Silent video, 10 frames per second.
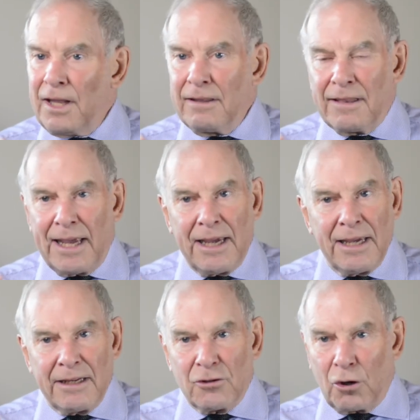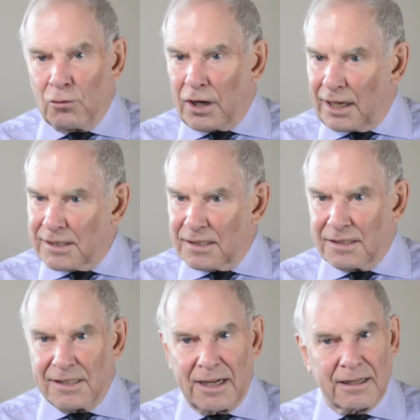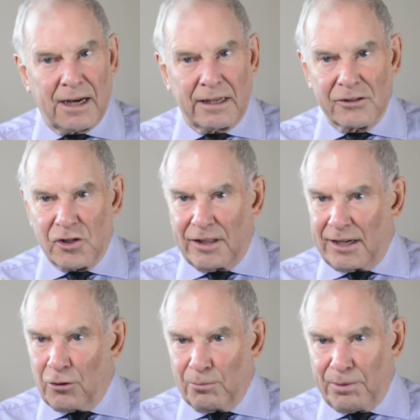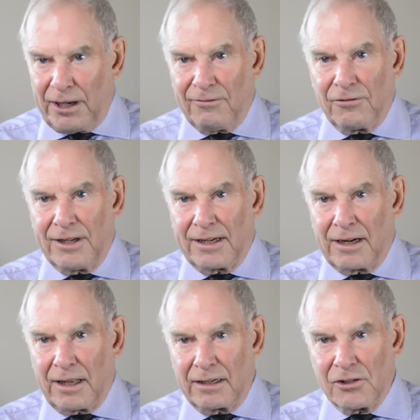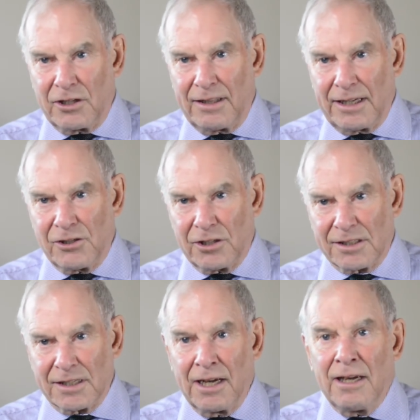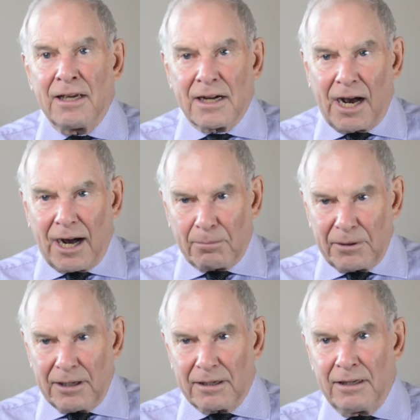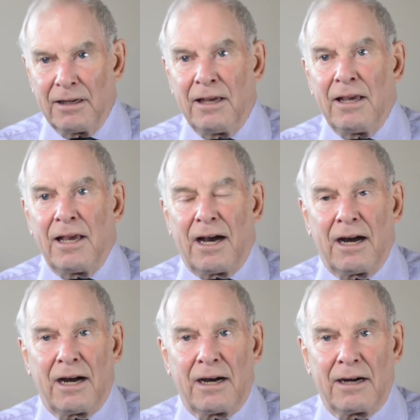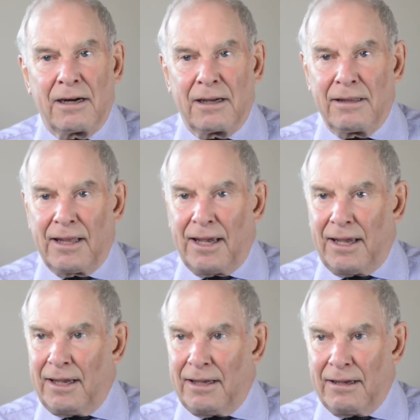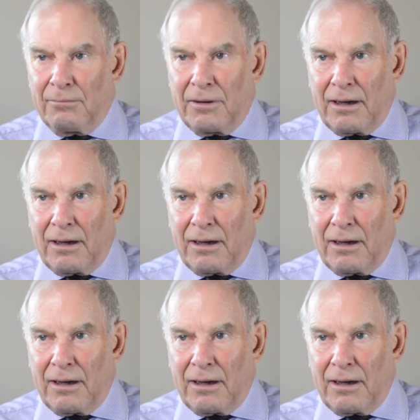they don't license technology, they don't pay for technology, they just copy it, they